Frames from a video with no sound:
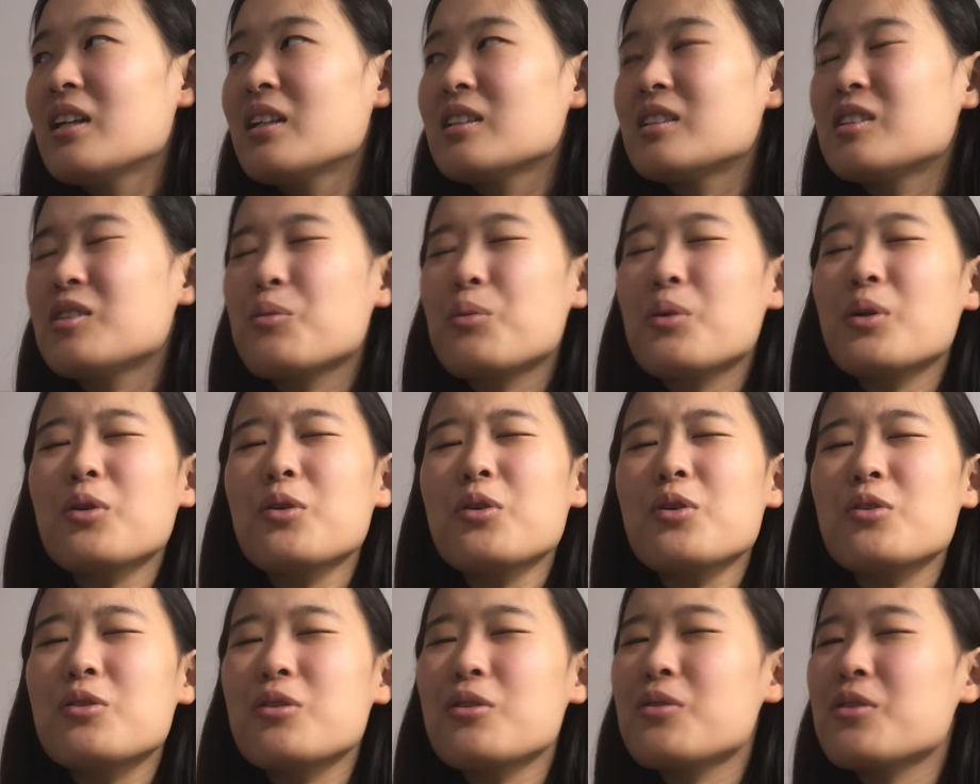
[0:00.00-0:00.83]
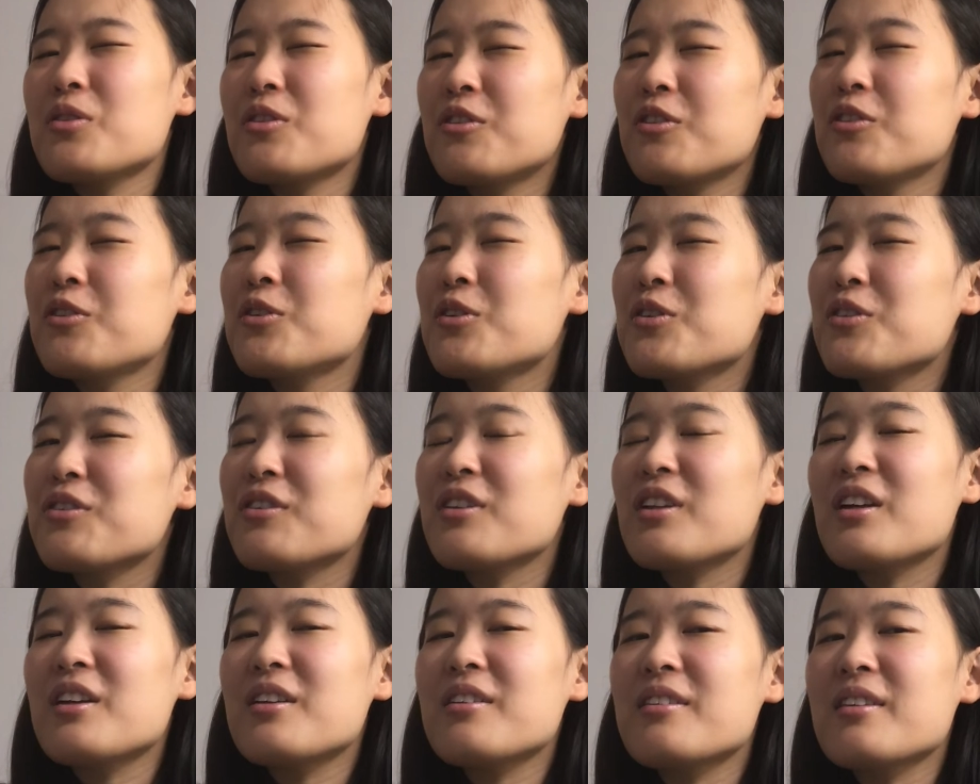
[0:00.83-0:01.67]
So what do you do with
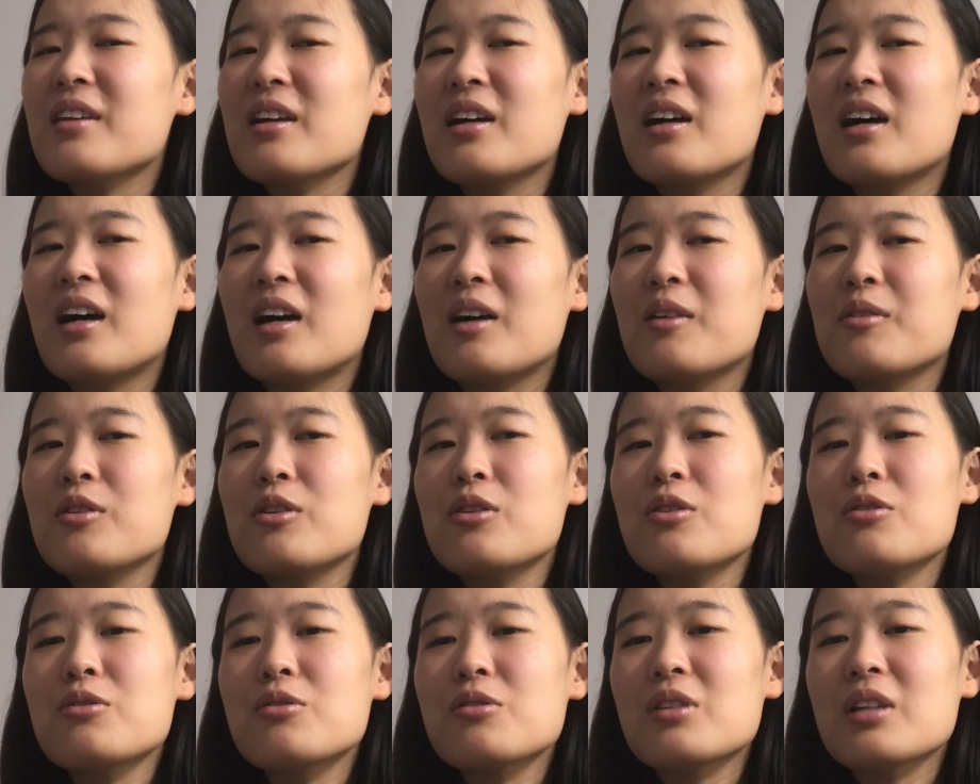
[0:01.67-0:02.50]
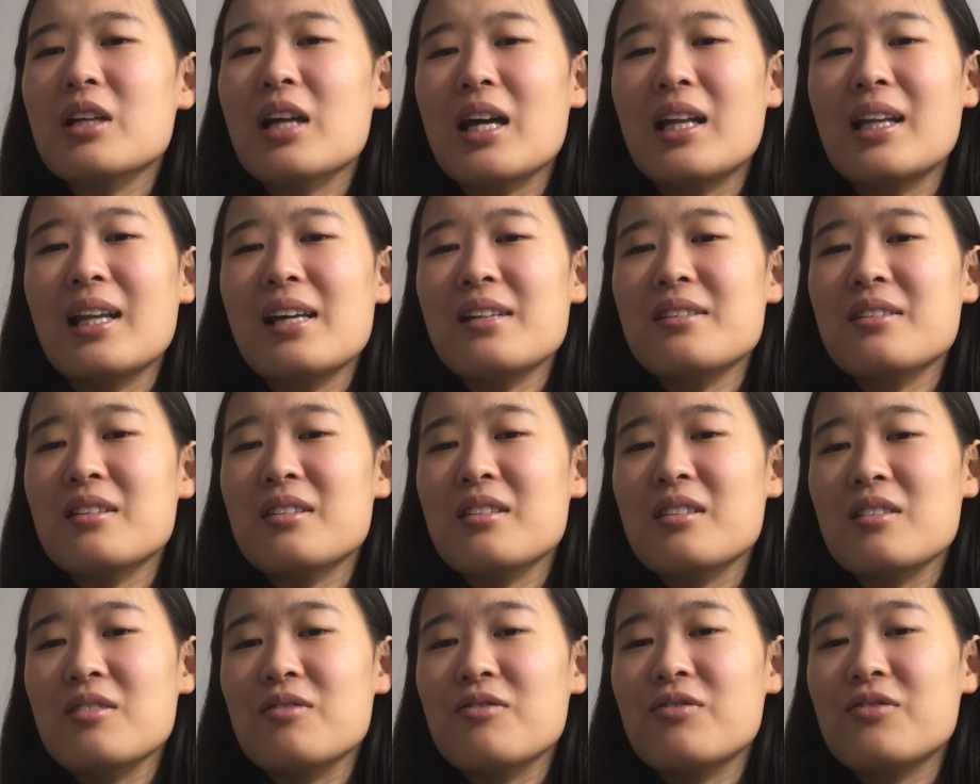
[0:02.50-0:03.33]
pseudocysts? Usually, unless
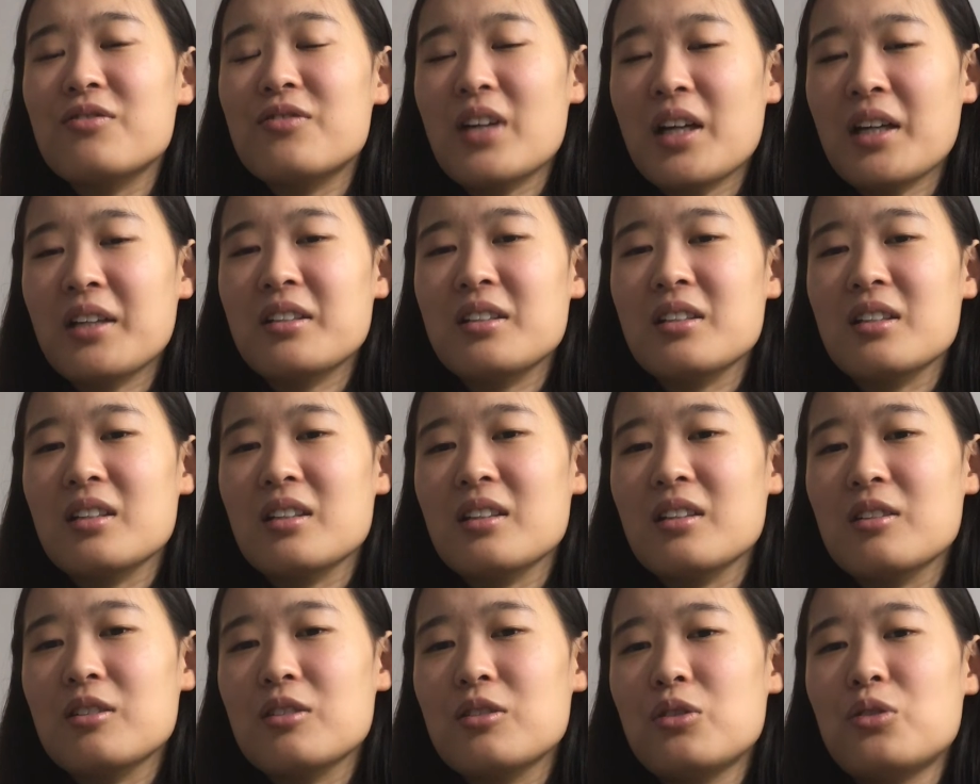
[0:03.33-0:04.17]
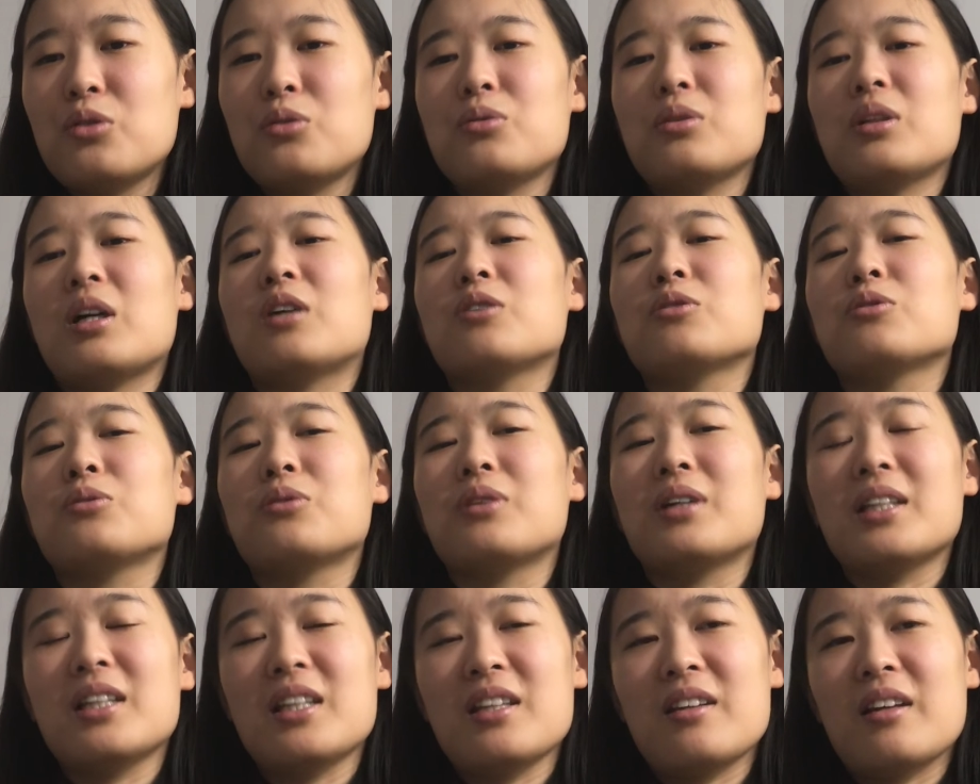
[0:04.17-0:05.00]
it's infected, do not do
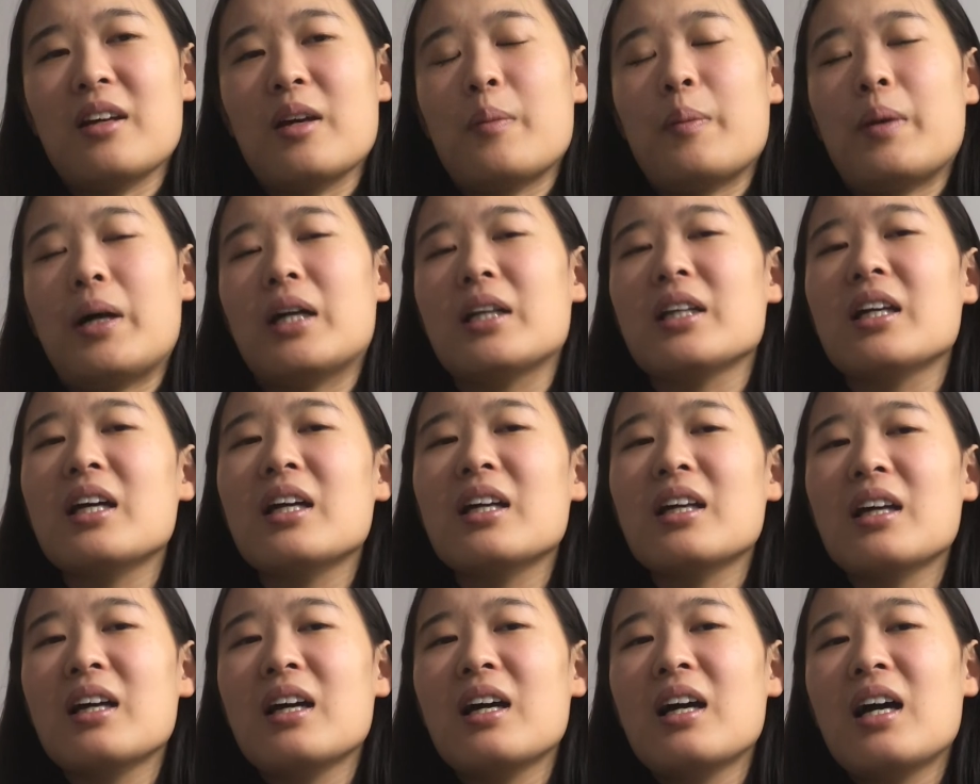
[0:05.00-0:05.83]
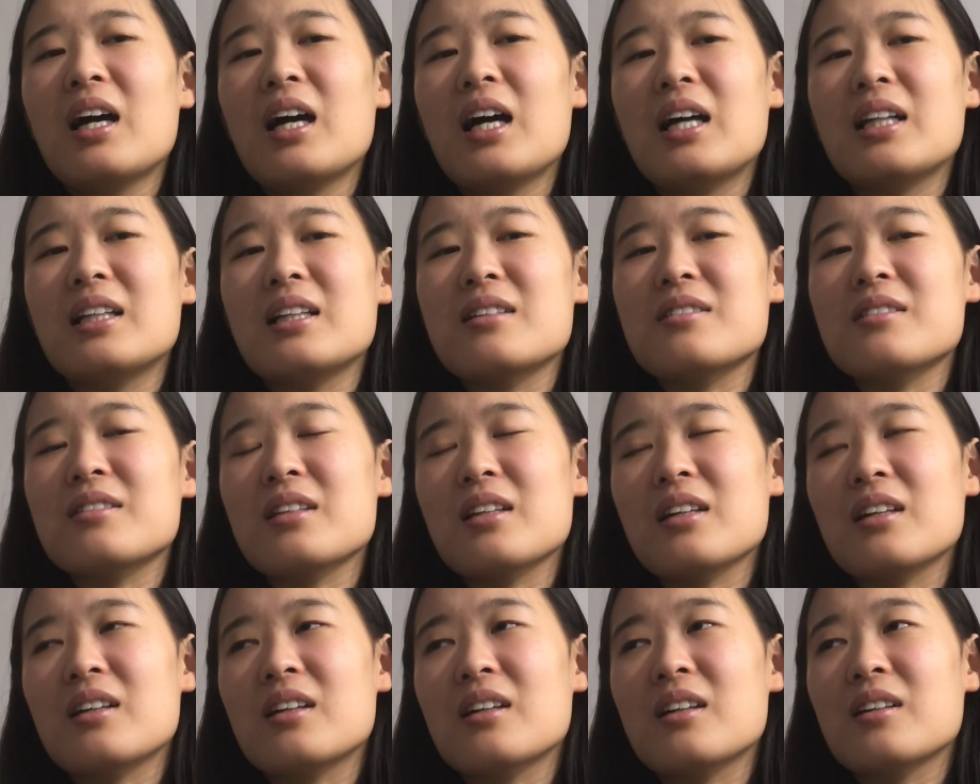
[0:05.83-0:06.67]
anything about it. Unless
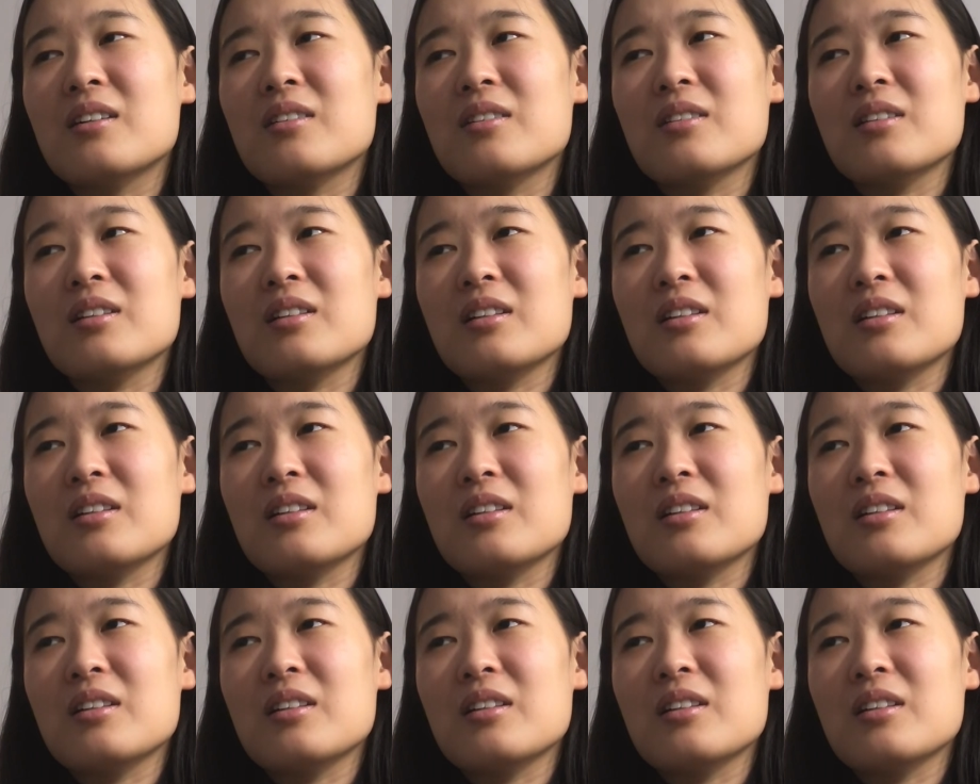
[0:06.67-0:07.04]
they're,